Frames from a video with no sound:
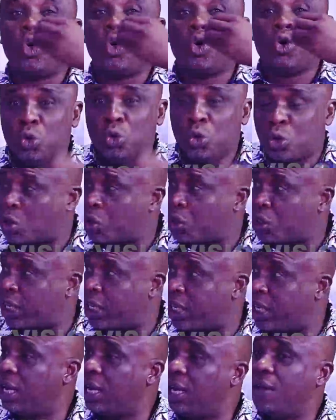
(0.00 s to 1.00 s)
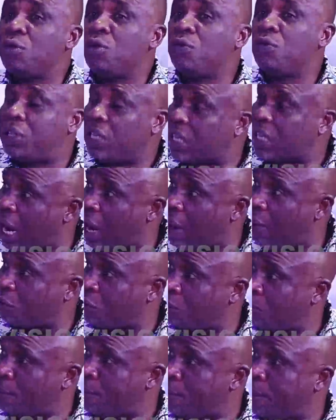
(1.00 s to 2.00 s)
onus to say you've decamped
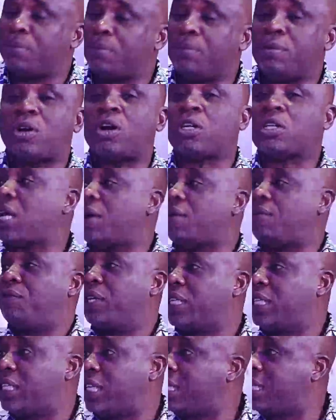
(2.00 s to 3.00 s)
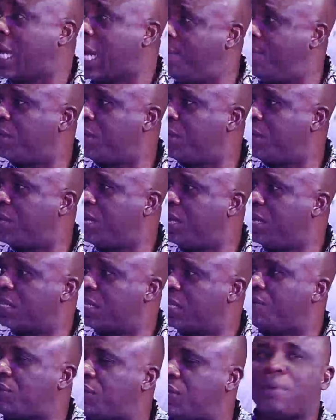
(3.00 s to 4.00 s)
from my party because you have written them
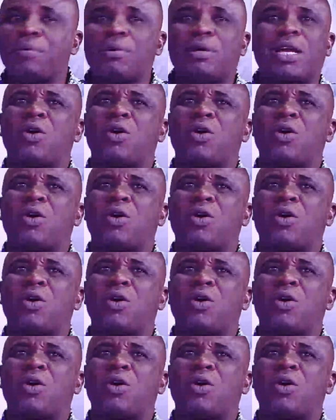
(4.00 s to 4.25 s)
that you have decamped.